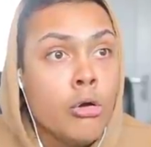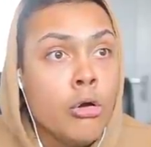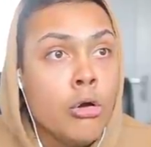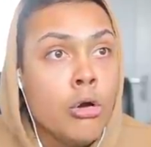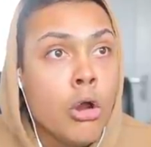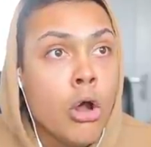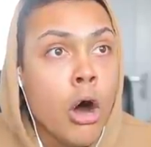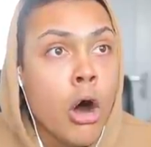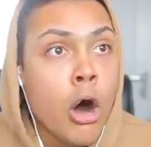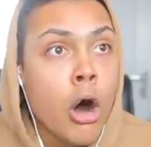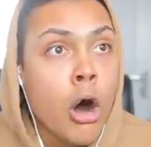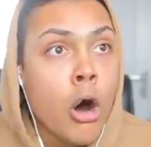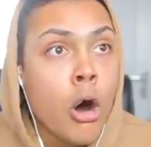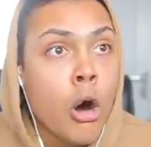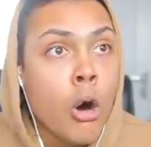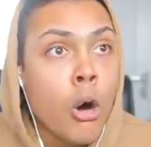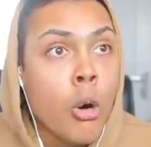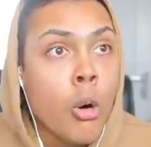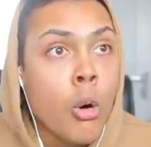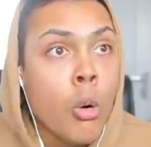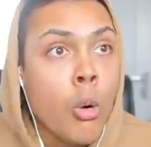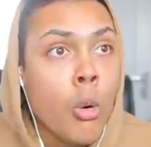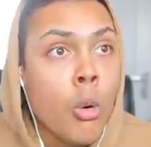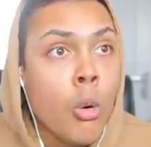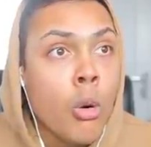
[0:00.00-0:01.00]

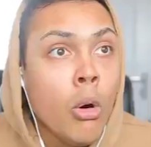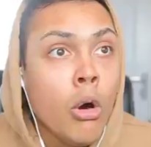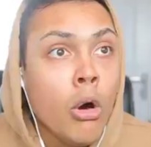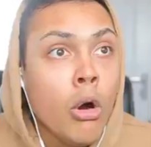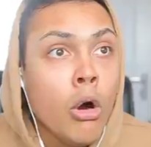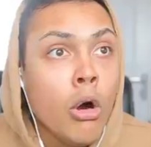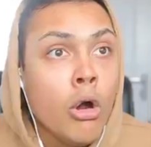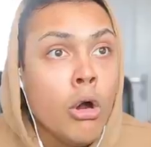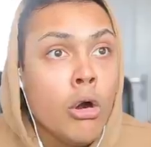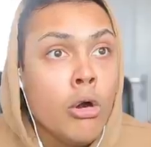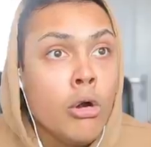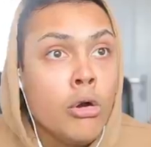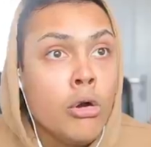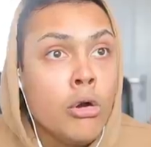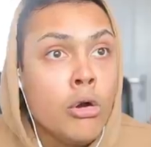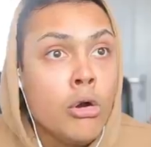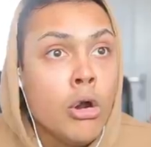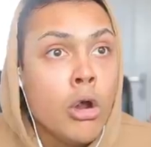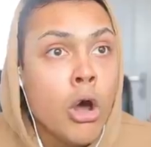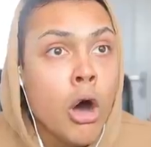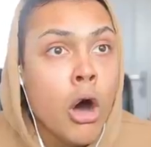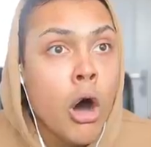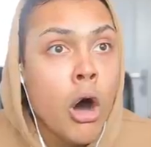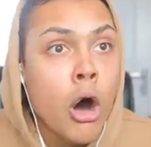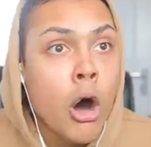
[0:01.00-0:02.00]
No.
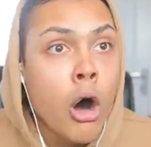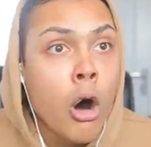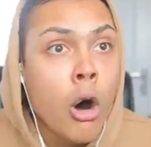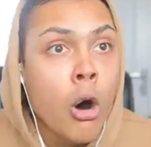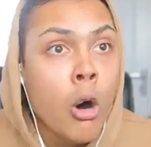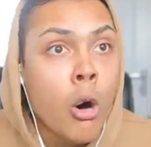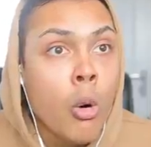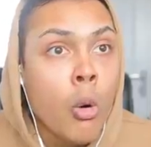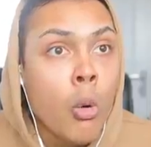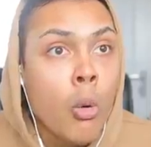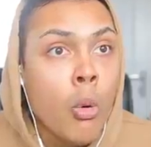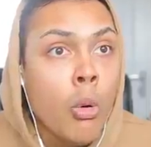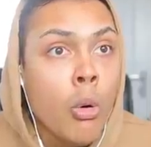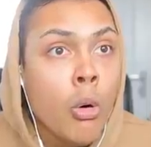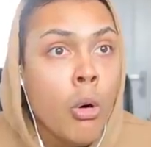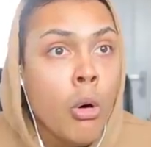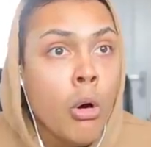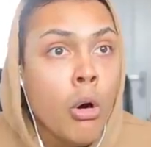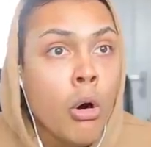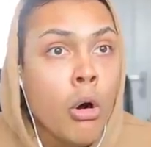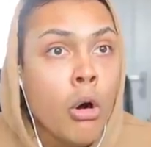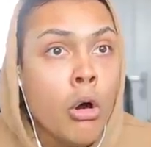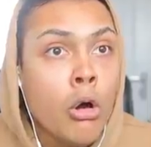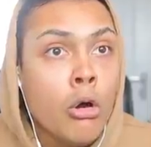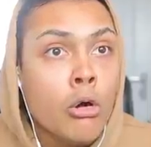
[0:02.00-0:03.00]
No.
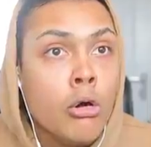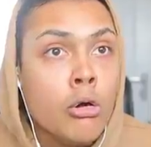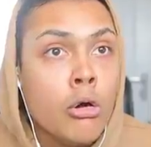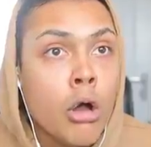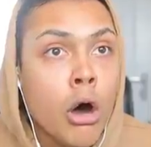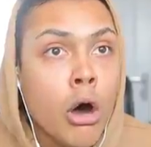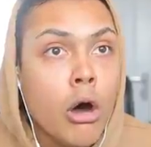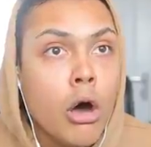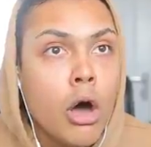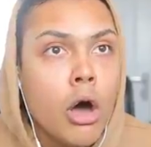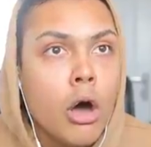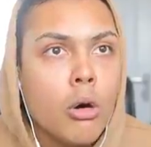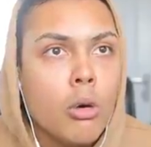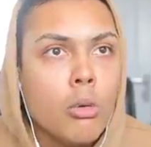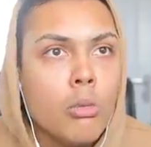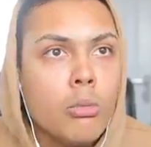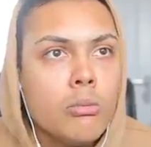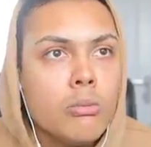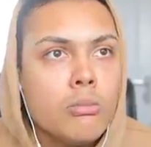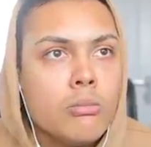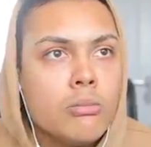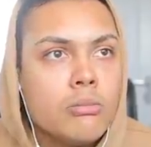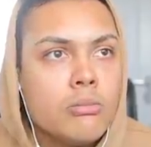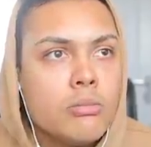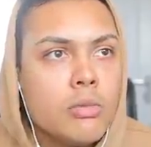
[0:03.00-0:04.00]
No. Oh.
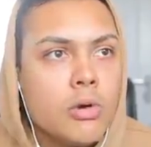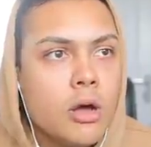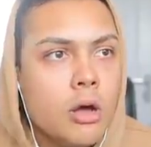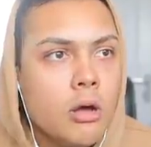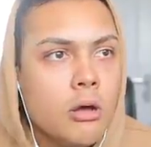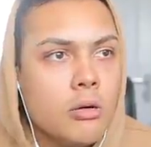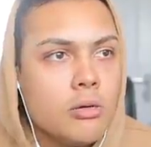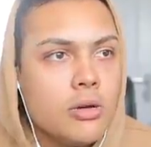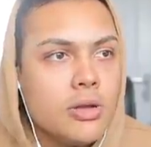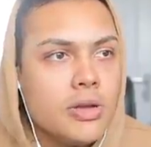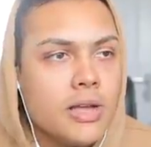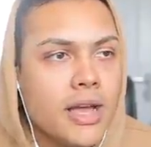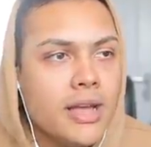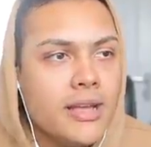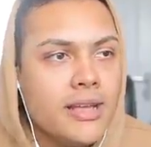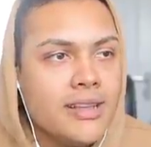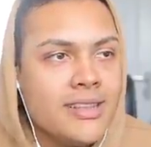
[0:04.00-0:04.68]
Oh, okay.